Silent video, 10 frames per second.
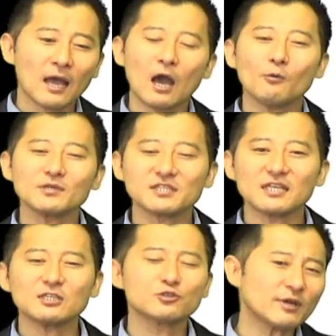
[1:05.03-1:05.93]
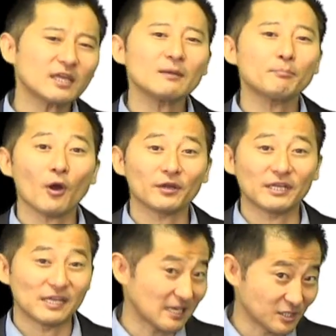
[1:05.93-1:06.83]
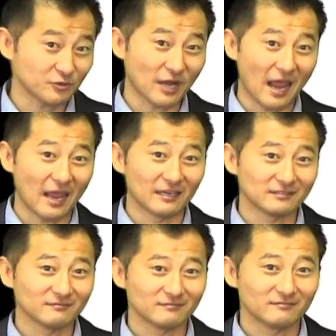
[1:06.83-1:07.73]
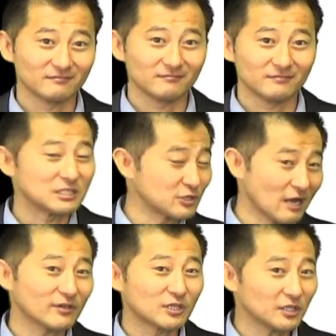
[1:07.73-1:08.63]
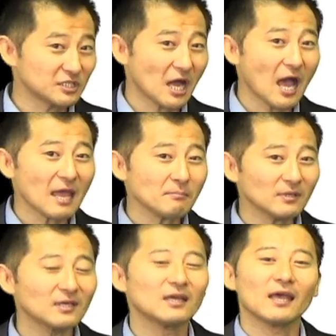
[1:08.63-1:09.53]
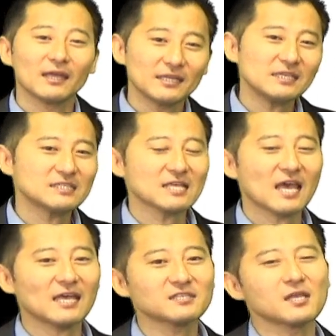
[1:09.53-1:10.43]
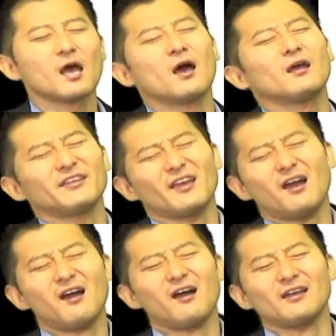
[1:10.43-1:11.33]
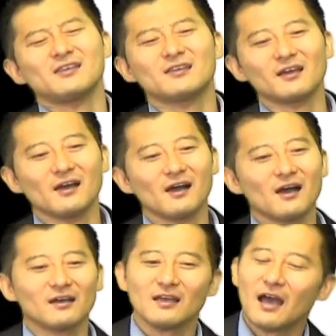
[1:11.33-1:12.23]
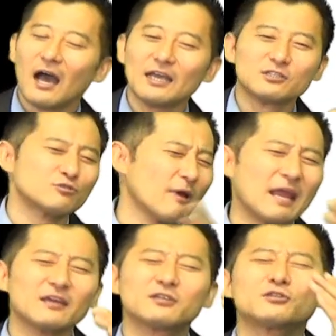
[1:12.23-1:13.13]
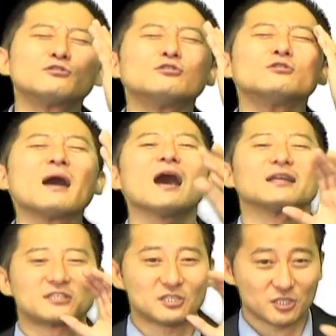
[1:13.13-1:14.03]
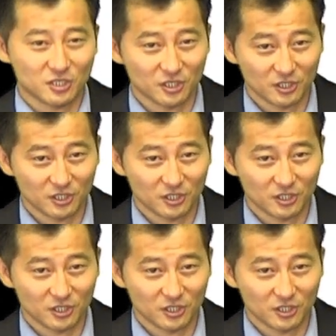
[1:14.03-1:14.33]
how was the drinking party yesterday? Did you have a good time? And he says, yeah, Hika, I drank too much.